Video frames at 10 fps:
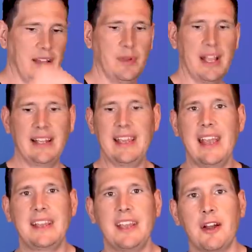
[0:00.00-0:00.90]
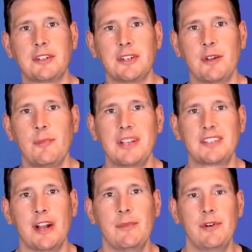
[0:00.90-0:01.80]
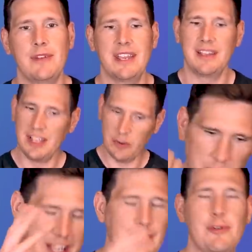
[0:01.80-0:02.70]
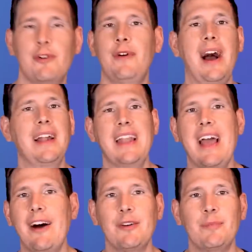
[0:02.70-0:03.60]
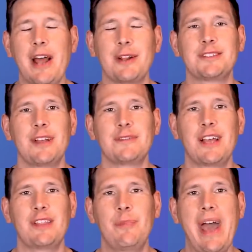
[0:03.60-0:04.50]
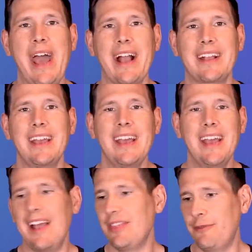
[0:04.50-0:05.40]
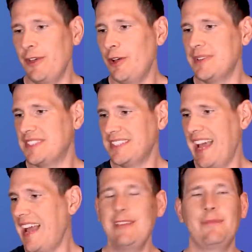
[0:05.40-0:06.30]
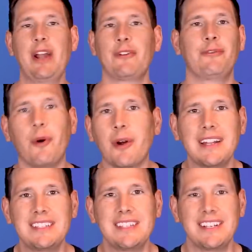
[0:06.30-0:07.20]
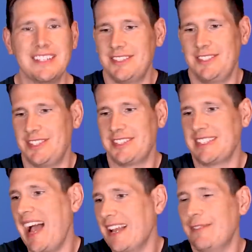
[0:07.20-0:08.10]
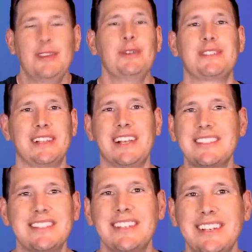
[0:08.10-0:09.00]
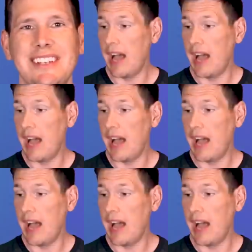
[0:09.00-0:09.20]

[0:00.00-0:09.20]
a we got a gay character in a Pixar movie. We can move on now and pat ourselves on the back. And the film isn't any better for it. It's just kind of useless.